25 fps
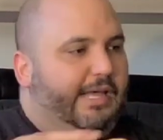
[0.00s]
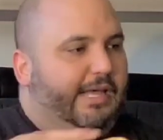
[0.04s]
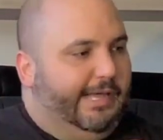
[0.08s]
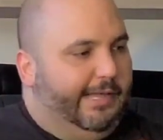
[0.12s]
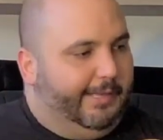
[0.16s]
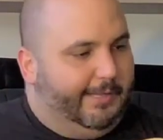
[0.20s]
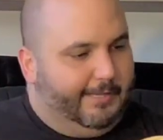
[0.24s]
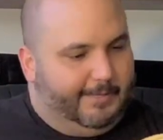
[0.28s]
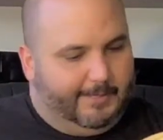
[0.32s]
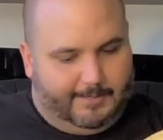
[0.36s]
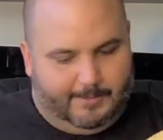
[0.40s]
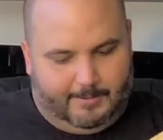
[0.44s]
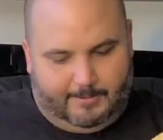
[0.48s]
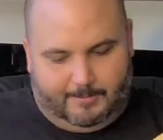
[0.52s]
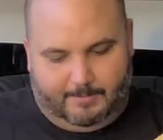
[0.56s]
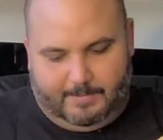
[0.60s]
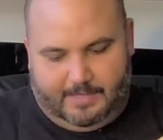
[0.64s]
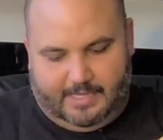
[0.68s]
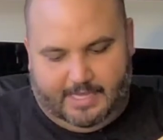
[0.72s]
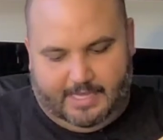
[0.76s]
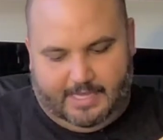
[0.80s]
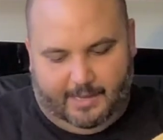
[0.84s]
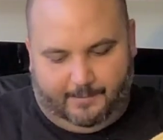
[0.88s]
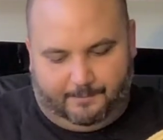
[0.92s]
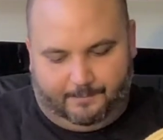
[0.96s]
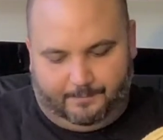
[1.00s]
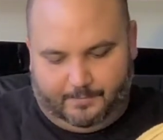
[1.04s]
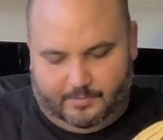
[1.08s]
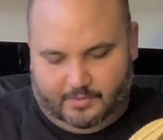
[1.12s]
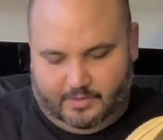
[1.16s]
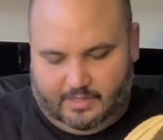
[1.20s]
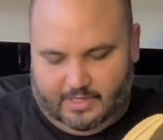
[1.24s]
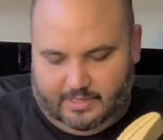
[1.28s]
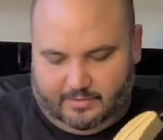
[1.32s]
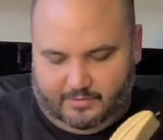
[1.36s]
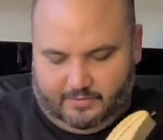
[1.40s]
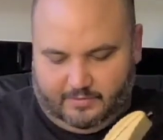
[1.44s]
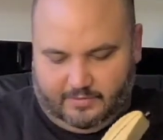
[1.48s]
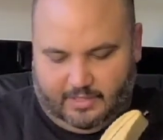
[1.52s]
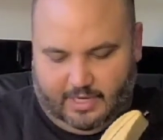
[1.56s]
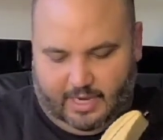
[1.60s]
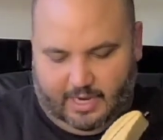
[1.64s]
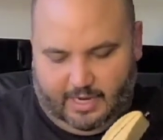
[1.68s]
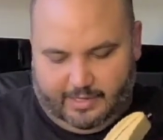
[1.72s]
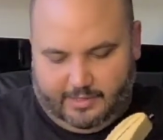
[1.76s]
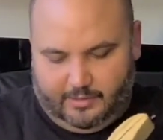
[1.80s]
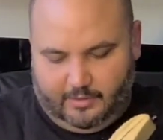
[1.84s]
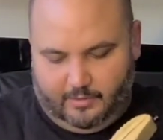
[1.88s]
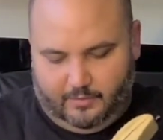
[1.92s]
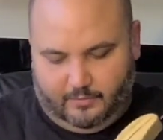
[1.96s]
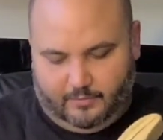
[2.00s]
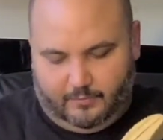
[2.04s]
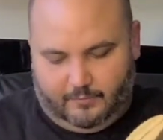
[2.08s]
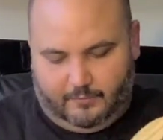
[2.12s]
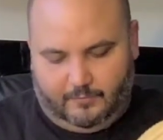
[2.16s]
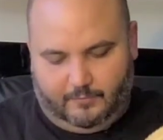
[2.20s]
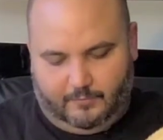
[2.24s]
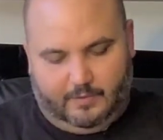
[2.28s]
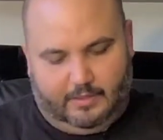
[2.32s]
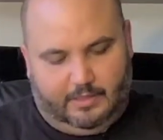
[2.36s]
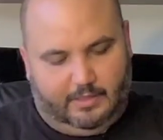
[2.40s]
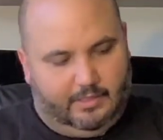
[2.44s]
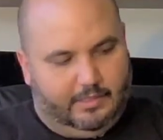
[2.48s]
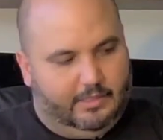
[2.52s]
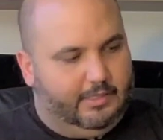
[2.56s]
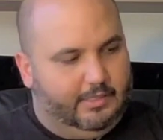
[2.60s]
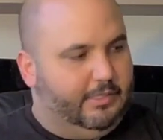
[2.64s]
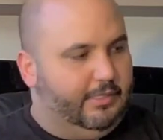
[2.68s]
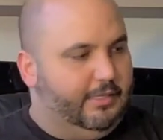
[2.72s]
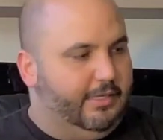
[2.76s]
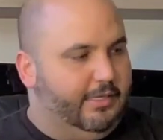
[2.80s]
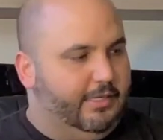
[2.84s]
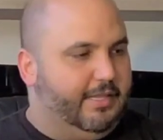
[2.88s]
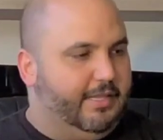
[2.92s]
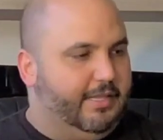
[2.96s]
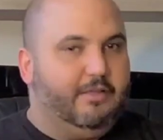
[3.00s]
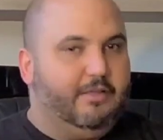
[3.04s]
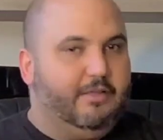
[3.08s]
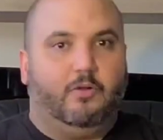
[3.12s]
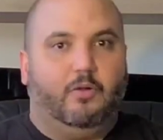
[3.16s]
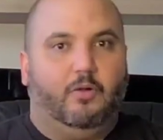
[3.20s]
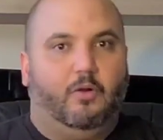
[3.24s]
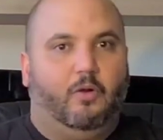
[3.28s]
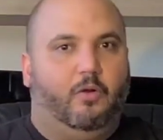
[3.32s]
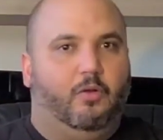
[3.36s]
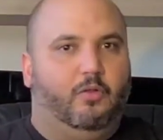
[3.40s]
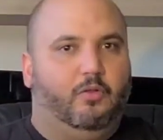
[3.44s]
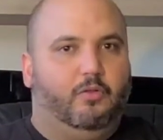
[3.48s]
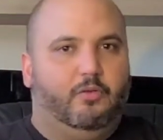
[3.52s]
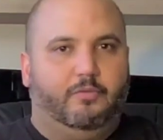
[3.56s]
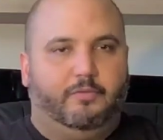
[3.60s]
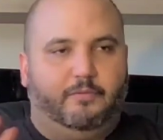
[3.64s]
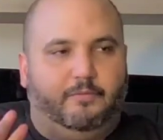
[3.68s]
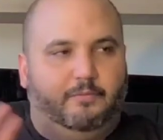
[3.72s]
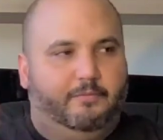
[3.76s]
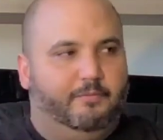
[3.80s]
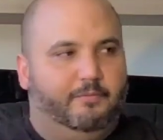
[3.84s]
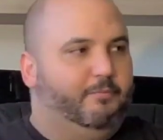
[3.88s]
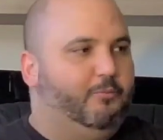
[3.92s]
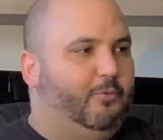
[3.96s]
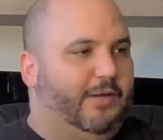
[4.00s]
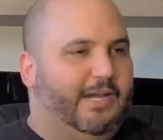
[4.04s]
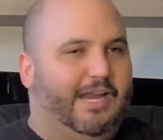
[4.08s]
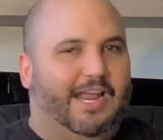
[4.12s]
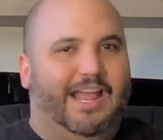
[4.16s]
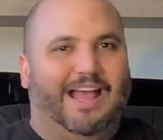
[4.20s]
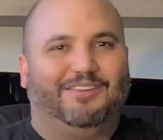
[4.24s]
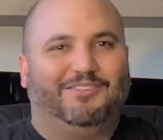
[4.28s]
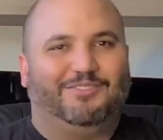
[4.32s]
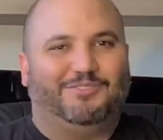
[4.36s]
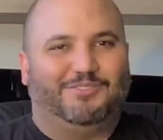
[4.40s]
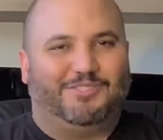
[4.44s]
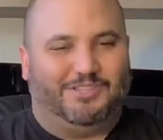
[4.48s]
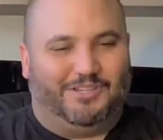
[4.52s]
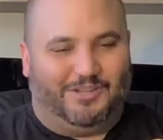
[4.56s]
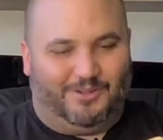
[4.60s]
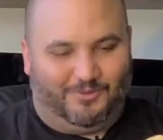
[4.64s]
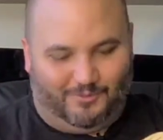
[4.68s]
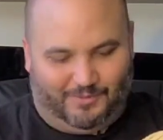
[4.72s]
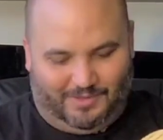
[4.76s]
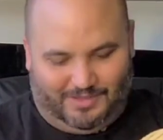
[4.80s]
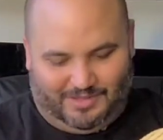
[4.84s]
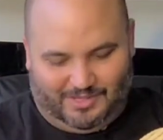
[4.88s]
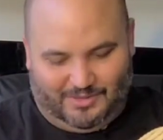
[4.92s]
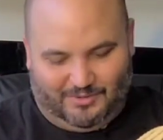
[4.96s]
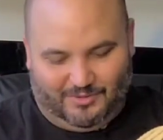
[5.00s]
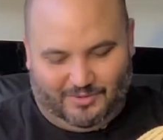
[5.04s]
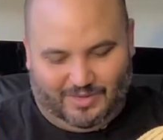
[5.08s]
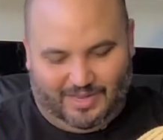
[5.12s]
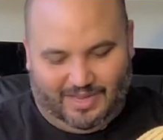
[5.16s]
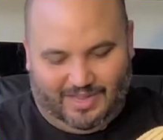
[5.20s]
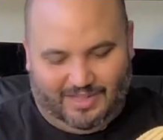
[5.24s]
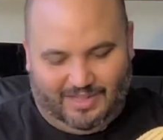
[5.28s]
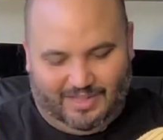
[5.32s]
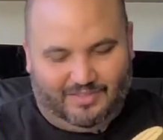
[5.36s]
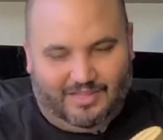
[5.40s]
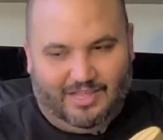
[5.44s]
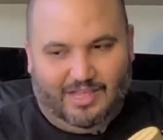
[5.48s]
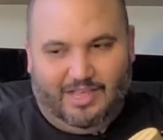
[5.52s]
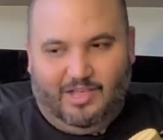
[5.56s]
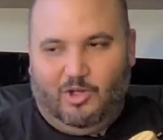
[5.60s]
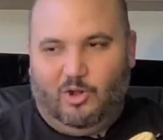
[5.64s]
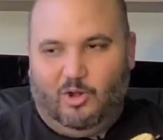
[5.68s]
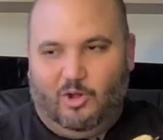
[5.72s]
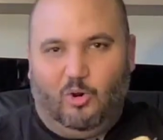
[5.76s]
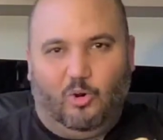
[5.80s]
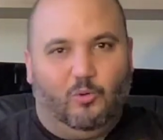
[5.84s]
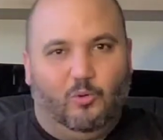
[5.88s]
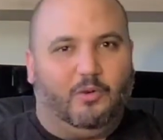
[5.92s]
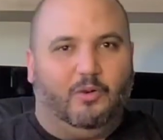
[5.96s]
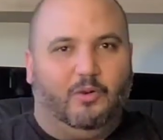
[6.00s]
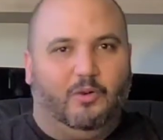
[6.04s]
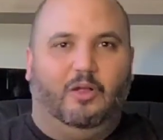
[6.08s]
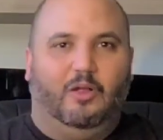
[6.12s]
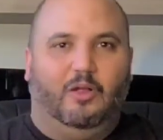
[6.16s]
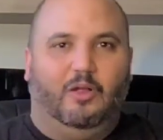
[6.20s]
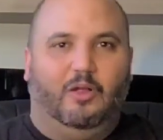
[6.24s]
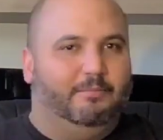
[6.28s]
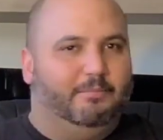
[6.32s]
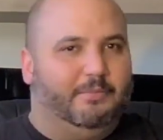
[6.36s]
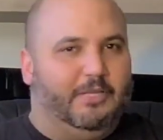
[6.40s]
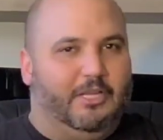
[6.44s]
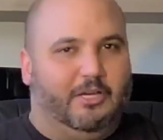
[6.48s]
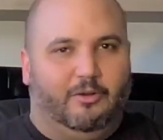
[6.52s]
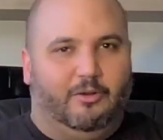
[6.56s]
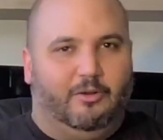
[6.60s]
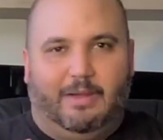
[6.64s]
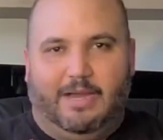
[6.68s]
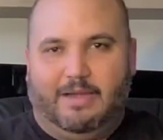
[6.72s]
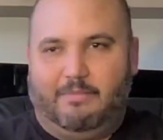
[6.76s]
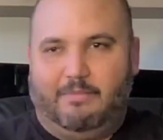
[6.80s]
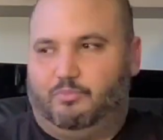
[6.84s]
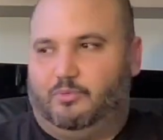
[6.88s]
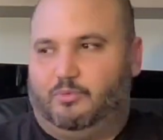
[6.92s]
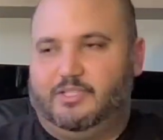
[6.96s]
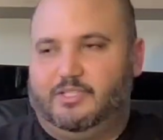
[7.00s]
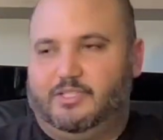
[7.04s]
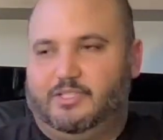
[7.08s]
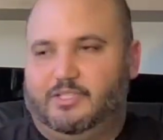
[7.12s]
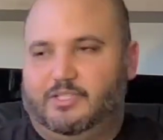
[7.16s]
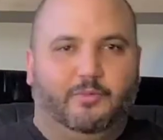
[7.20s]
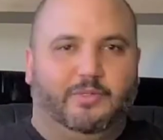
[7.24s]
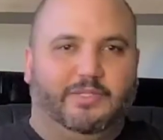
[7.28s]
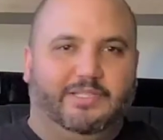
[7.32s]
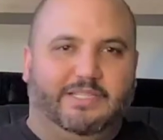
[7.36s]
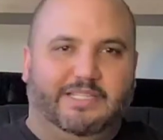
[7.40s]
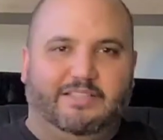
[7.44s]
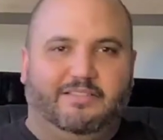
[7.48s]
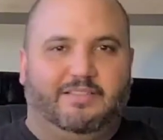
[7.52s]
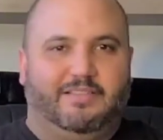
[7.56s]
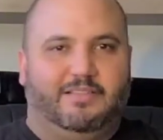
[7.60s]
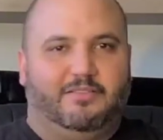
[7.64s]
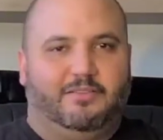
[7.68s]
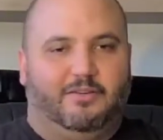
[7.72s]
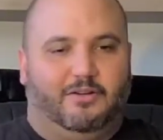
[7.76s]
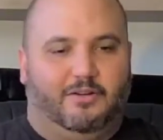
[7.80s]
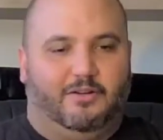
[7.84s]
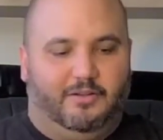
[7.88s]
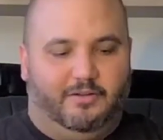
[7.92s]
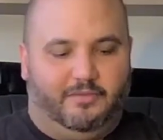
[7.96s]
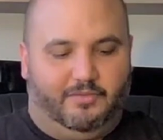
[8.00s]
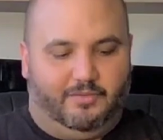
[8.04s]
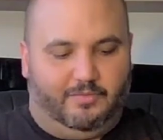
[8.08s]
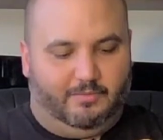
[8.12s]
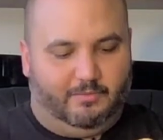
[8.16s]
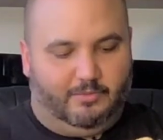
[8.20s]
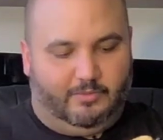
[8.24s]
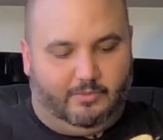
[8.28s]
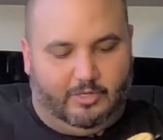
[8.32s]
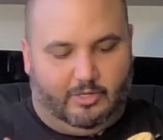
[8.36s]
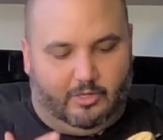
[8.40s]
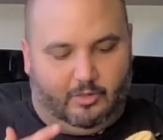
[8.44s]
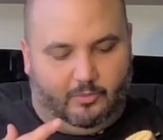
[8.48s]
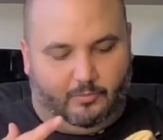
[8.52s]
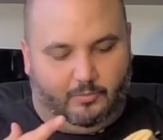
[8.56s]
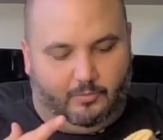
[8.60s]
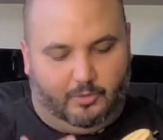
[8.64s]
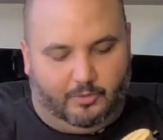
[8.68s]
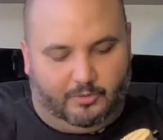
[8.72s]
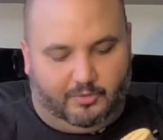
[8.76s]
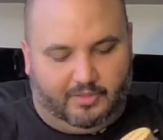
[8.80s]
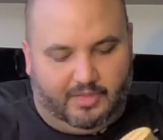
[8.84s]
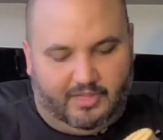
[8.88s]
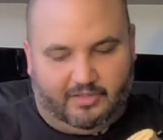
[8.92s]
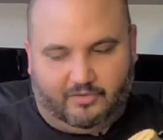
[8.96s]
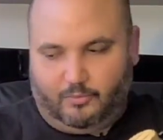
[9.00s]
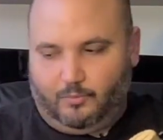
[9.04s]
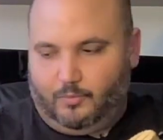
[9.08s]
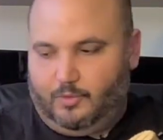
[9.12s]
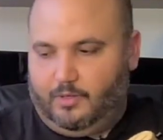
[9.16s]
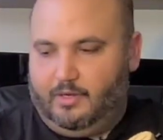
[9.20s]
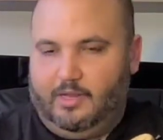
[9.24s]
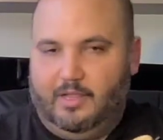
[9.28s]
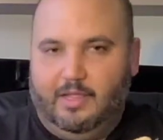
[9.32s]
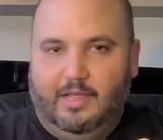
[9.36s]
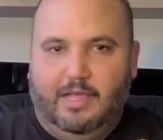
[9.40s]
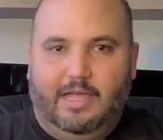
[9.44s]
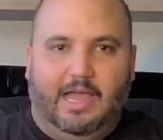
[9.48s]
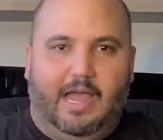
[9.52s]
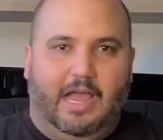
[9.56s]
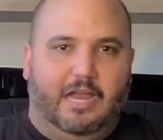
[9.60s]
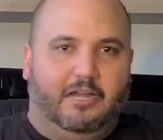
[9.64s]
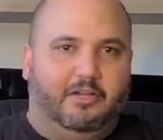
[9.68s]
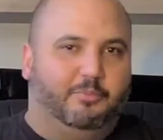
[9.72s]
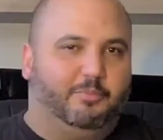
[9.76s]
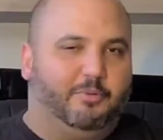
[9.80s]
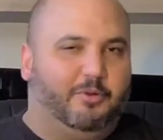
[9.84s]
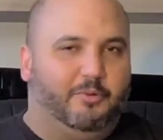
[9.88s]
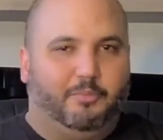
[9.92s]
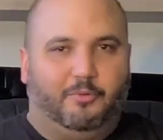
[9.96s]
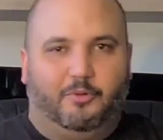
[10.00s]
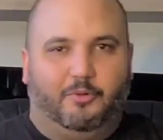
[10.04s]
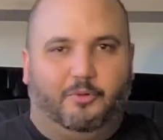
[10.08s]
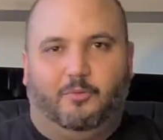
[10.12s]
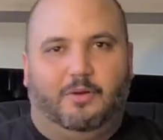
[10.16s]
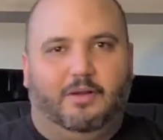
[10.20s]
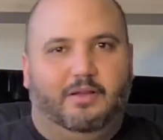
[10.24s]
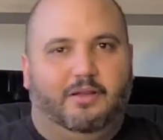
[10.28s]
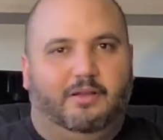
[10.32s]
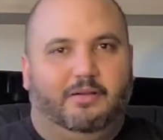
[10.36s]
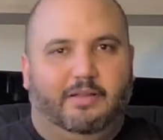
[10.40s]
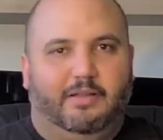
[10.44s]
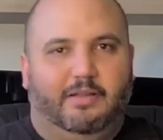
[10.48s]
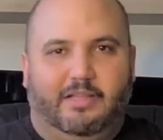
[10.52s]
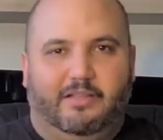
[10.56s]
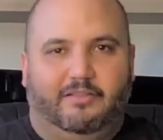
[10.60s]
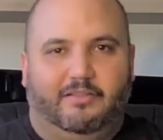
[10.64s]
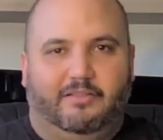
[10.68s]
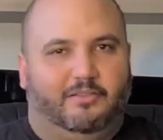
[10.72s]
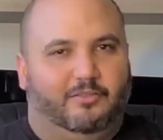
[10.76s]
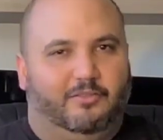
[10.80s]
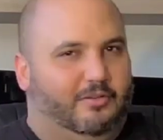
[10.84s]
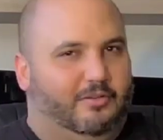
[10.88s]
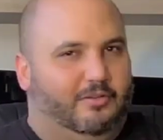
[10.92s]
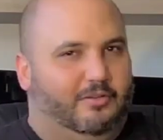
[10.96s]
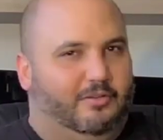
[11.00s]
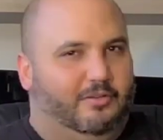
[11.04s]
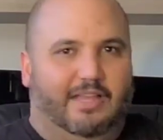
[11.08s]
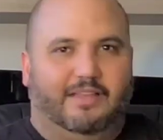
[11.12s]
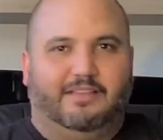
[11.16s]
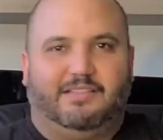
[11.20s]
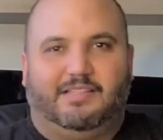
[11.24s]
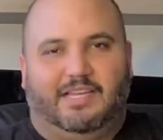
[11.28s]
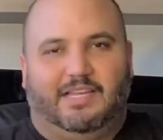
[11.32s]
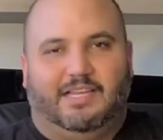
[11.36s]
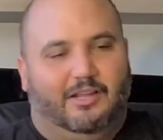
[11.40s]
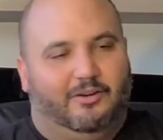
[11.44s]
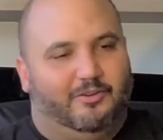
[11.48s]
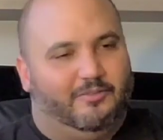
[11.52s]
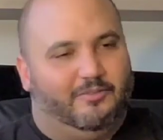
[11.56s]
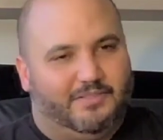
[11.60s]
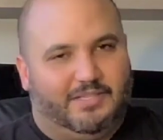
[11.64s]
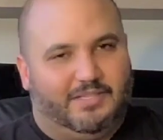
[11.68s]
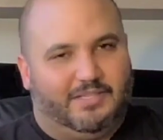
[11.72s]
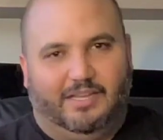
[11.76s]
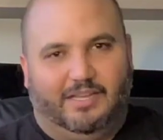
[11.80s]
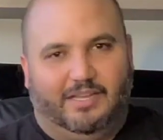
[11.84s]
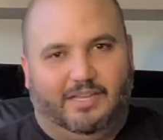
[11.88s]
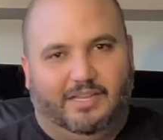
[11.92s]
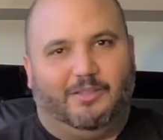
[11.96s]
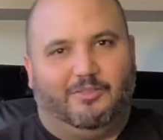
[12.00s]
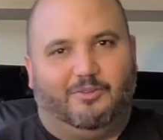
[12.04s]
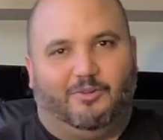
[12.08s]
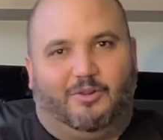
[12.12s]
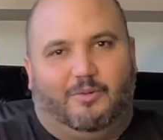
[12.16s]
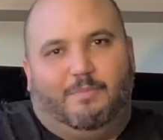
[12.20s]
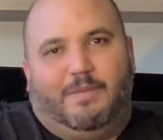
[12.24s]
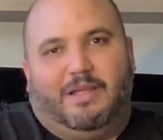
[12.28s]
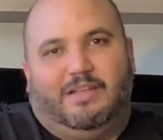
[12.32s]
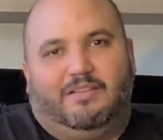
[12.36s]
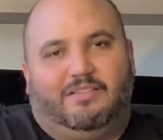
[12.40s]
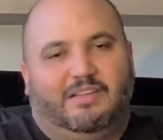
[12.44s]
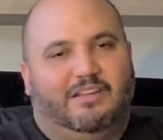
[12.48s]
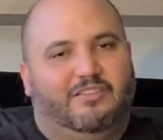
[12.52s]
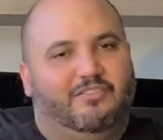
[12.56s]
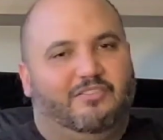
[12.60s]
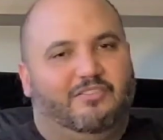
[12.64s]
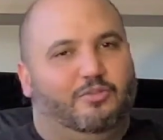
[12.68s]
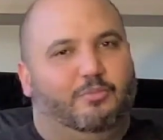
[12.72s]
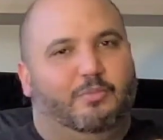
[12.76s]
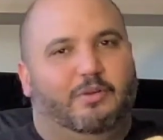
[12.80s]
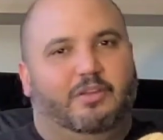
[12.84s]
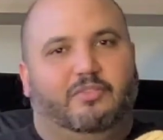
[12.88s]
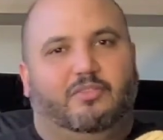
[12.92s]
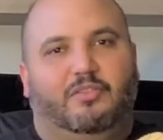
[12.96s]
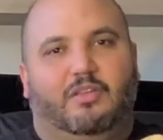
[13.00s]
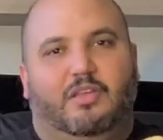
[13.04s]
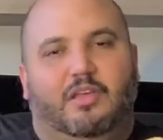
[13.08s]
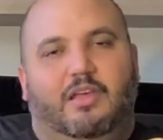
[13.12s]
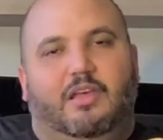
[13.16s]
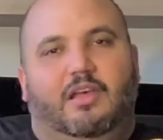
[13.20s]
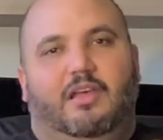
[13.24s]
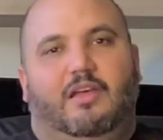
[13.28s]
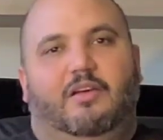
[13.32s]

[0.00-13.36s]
Yeah, that's kind of, I think, all of what I had to share with you guys. Overall, you know, my impression with these guitars, you know, both this one and the purple one, is they're a solid 10 out of 10. I mean, they're amazing instruments